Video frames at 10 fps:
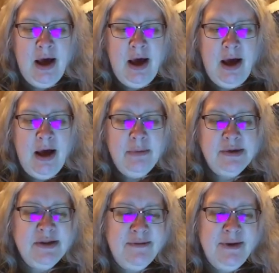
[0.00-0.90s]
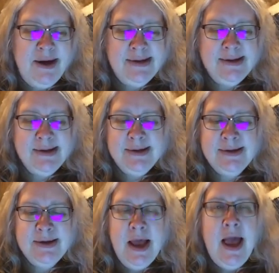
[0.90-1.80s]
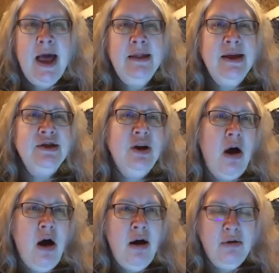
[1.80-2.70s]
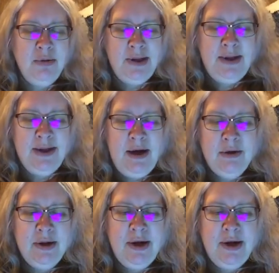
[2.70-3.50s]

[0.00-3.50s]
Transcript: um, devices, and they talk really loudly.